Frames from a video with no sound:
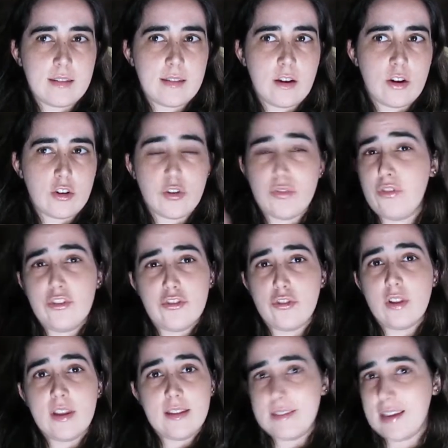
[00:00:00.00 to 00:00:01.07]

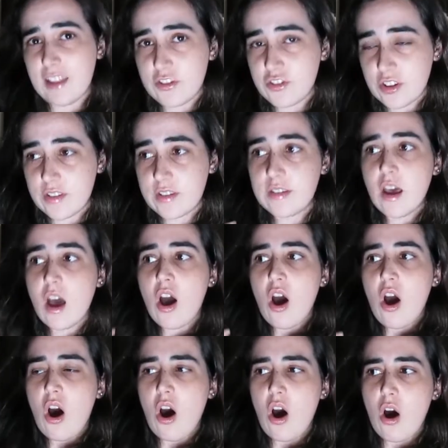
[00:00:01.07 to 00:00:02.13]
artificial intelligence
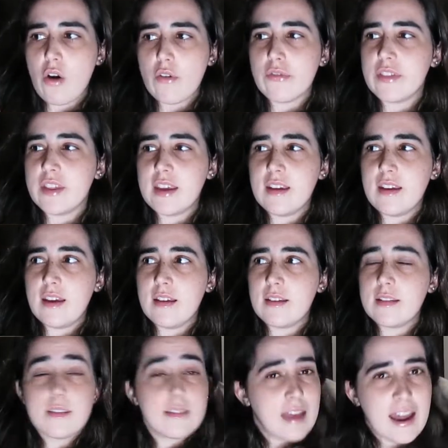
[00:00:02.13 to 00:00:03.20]
of the
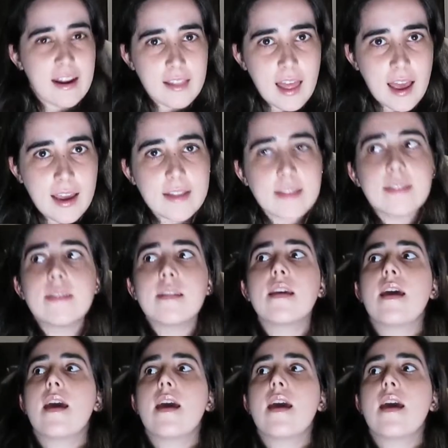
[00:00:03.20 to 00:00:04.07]
satellite.